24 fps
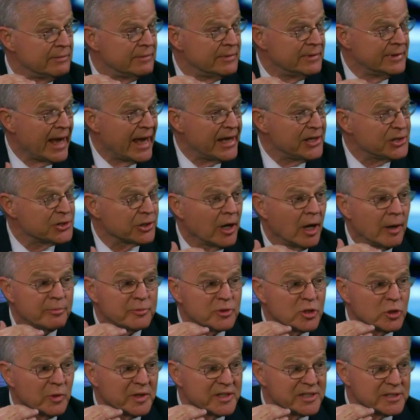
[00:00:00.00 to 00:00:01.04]
nation
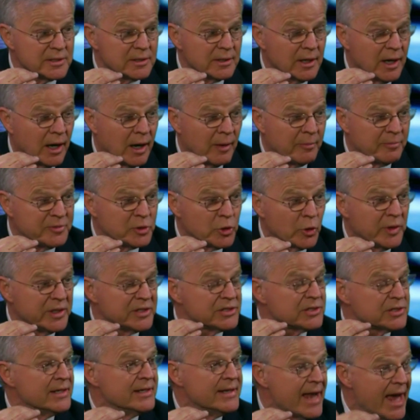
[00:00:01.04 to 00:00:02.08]
up to its
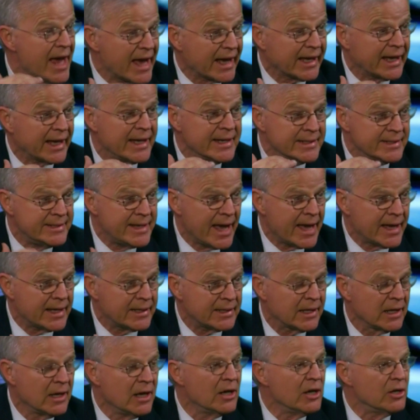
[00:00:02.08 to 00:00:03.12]
neck in
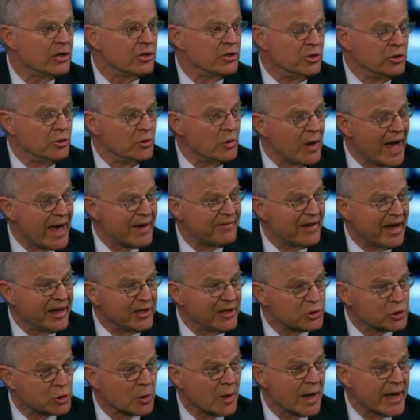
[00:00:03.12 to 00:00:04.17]
debt. You have a
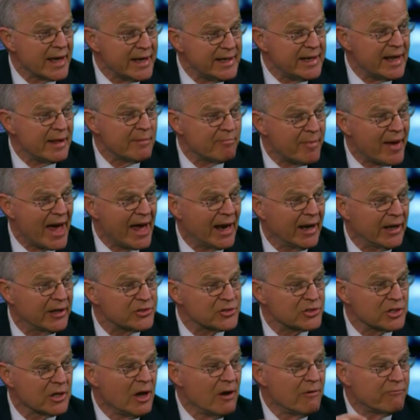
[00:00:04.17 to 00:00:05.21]
trade
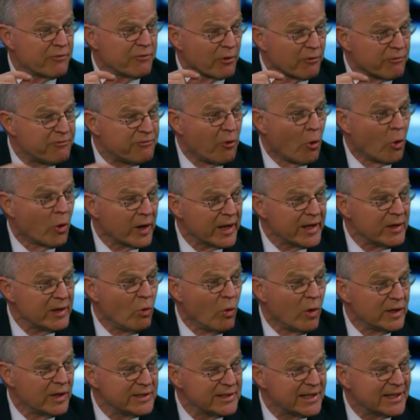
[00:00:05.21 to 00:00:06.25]
imbalance for
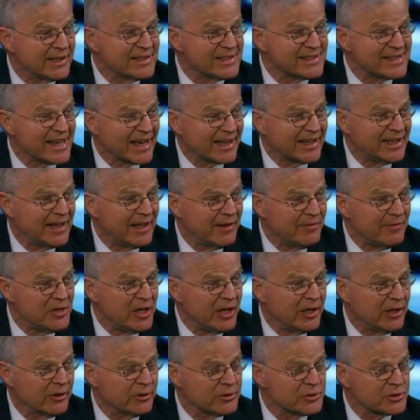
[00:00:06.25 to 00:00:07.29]
41 consecutive
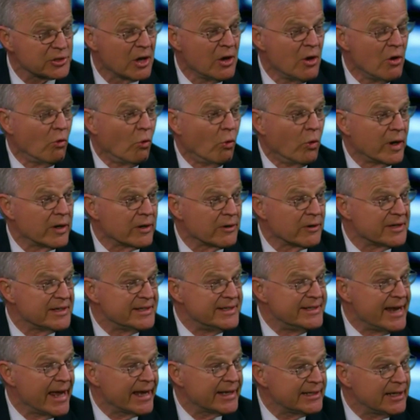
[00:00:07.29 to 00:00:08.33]
years. We're
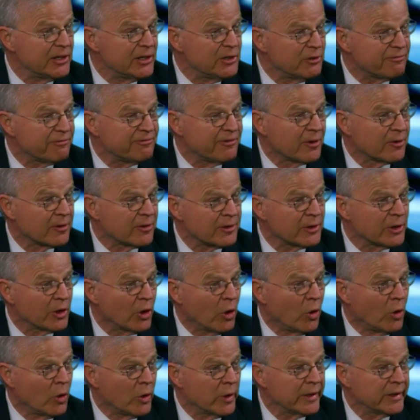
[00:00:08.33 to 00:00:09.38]
addicted to foreign
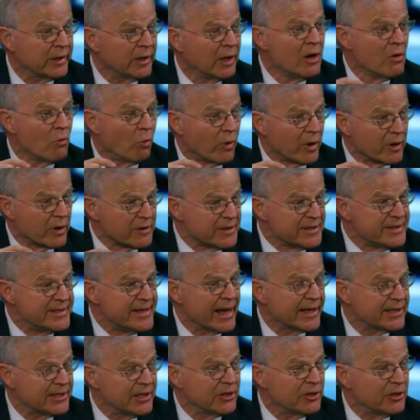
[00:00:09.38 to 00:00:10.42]
oil. We're
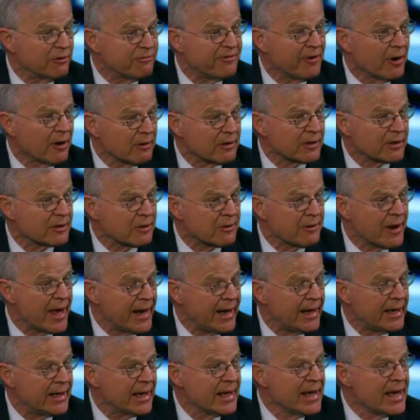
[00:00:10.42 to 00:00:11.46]
addicted to foreign
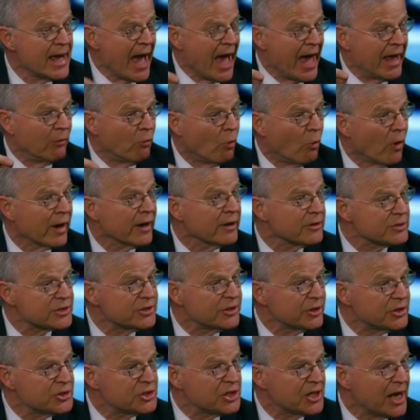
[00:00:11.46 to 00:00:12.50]
credit. And where's
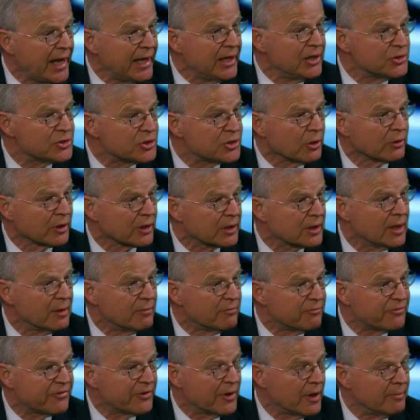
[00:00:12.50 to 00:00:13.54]
the change going to
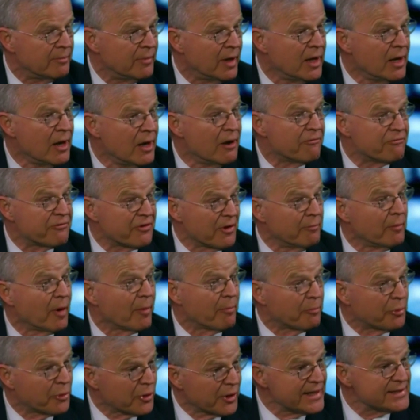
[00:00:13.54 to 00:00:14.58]
come from? From a
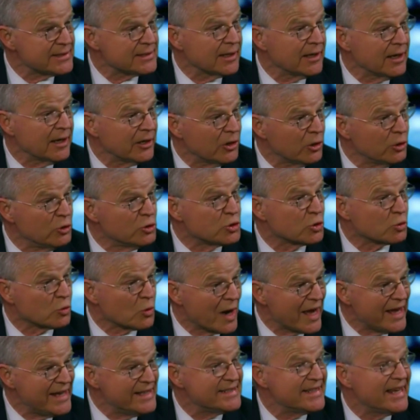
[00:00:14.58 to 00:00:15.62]
president who's
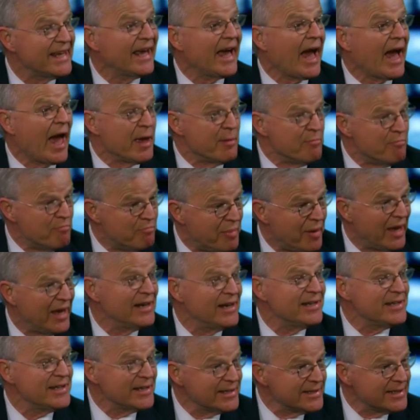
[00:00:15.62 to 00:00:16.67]
raising $1
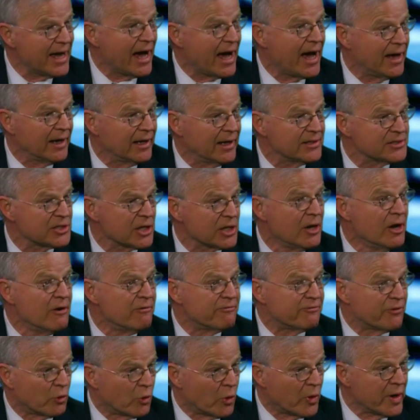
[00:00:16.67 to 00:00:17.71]
billion
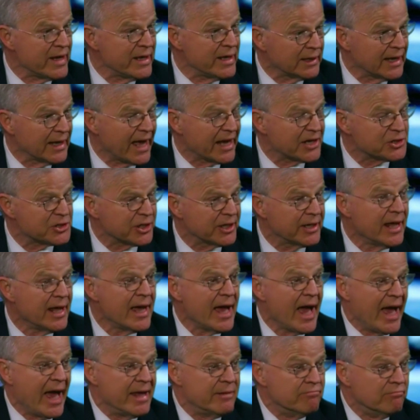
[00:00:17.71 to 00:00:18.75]
for re-election,
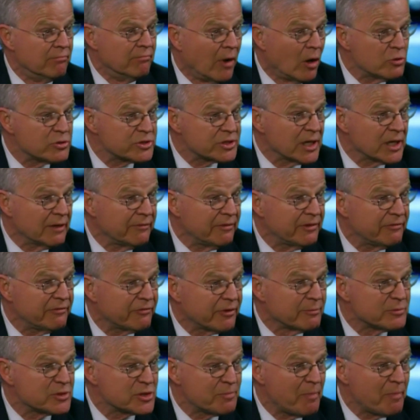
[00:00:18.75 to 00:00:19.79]
and most of it
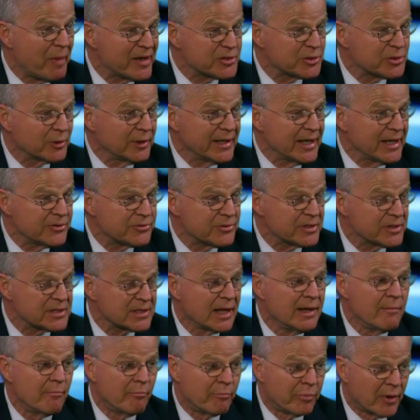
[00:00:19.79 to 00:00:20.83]
from special interests.
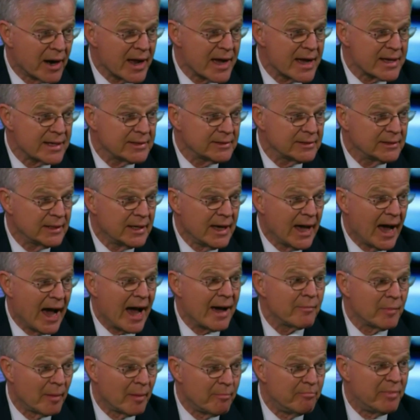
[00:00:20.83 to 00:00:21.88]
Brian,
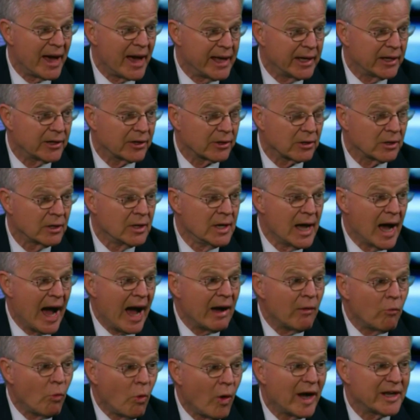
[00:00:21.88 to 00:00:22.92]
I'm a banker.
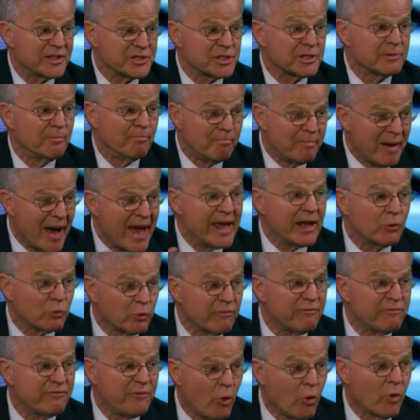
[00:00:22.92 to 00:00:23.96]
I watched bank
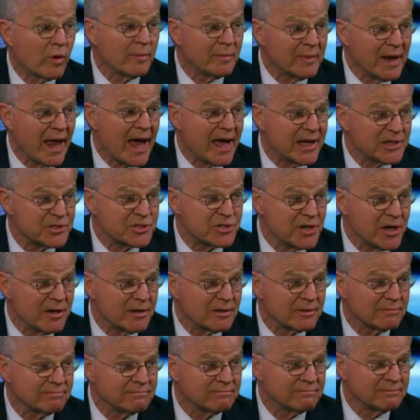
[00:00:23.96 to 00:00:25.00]
reform last
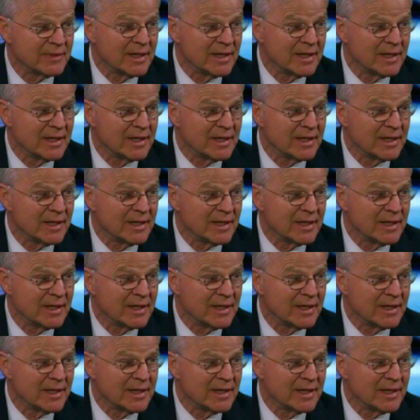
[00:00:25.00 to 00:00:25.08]
year.